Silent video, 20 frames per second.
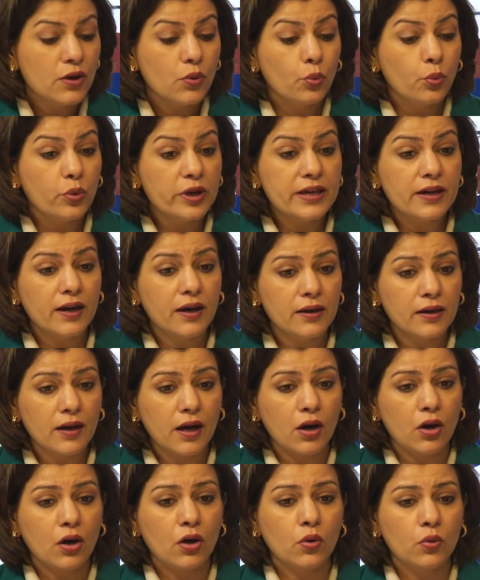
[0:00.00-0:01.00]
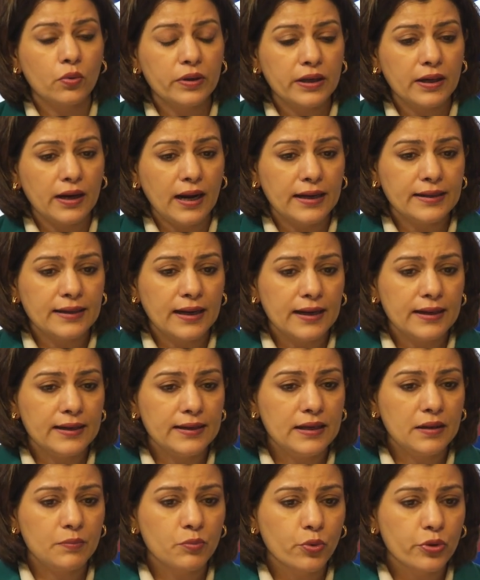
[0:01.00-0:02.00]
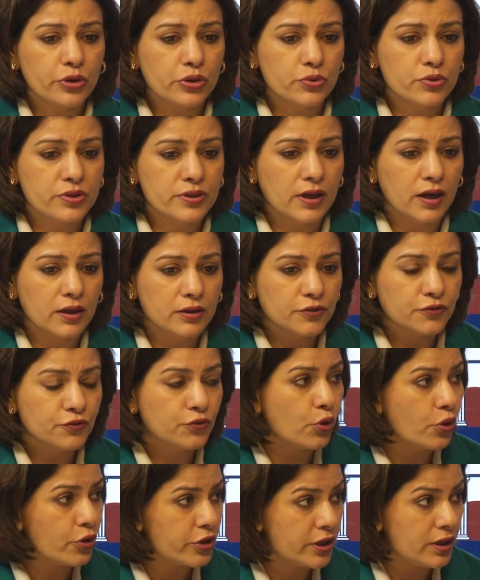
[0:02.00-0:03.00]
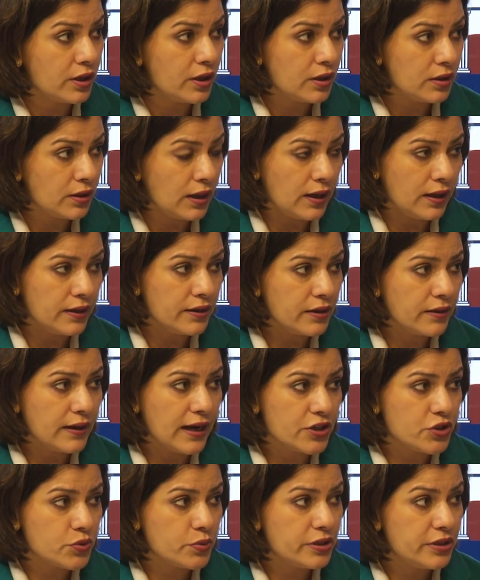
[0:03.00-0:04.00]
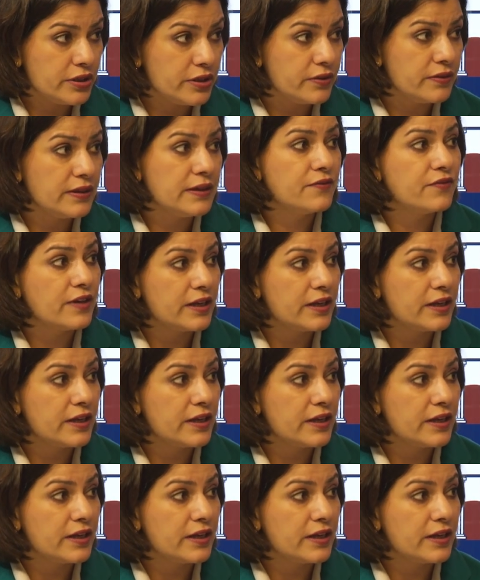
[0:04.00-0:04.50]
We are now at IILM going to start a 4-year undergraduate degree,